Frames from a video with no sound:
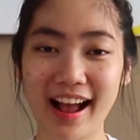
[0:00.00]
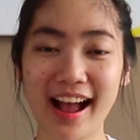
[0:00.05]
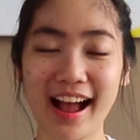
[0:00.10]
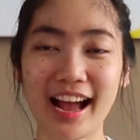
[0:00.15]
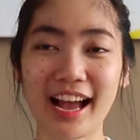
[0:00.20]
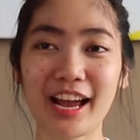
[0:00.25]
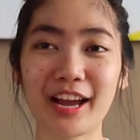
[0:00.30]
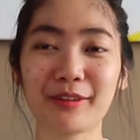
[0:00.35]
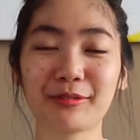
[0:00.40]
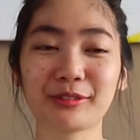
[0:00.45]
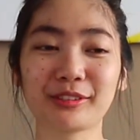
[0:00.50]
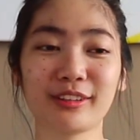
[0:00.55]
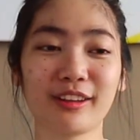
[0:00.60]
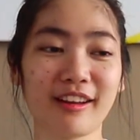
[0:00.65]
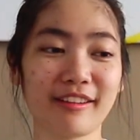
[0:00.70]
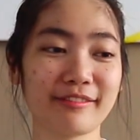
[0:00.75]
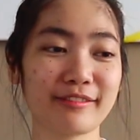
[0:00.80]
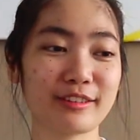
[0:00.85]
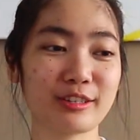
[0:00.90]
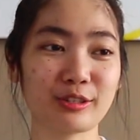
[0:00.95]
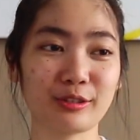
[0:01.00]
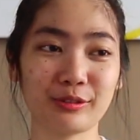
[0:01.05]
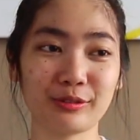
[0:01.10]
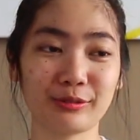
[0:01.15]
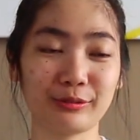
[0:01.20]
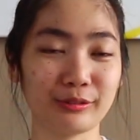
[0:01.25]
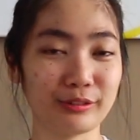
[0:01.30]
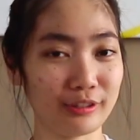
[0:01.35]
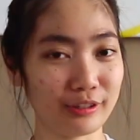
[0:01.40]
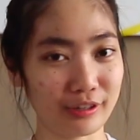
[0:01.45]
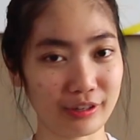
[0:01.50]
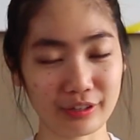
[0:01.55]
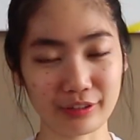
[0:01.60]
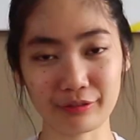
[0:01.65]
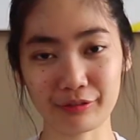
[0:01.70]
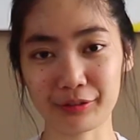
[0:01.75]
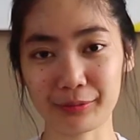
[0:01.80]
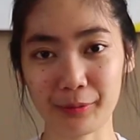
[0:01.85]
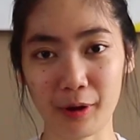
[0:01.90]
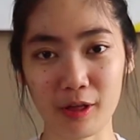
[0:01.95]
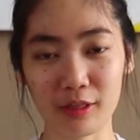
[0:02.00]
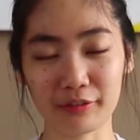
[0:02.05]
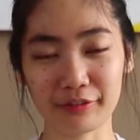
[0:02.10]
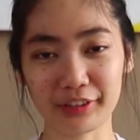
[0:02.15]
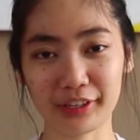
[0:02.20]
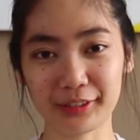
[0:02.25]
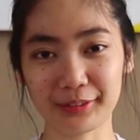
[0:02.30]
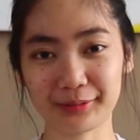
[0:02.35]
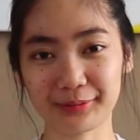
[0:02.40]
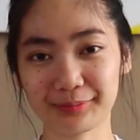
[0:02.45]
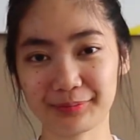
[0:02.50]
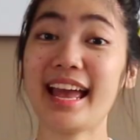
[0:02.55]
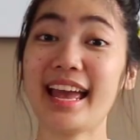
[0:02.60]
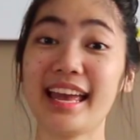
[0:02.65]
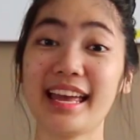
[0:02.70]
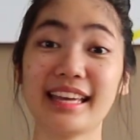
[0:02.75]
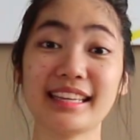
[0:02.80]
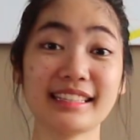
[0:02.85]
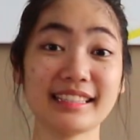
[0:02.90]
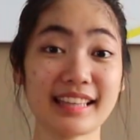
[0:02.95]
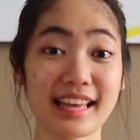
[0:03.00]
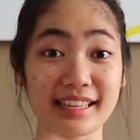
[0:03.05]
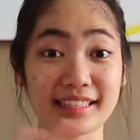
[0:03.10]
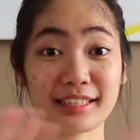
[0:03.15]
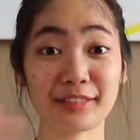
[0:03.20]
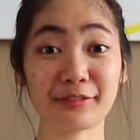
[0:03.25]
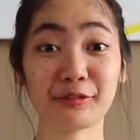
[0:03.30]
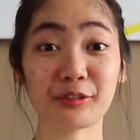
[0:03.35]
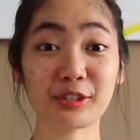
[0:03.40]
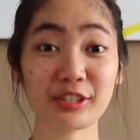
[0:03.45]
I would love to learn from all of you. And that's it for